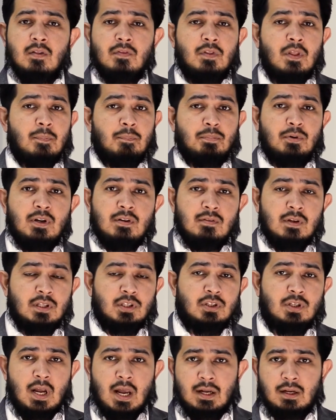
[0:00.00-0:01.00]
the
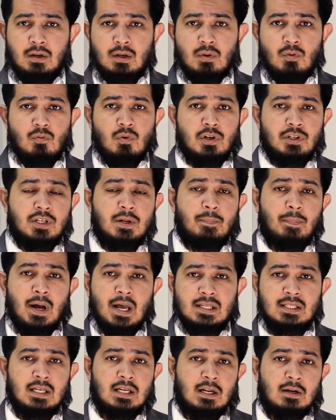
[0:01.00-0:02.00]
previous check was
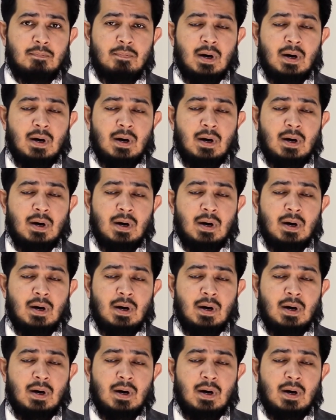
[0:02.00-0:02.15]
deposited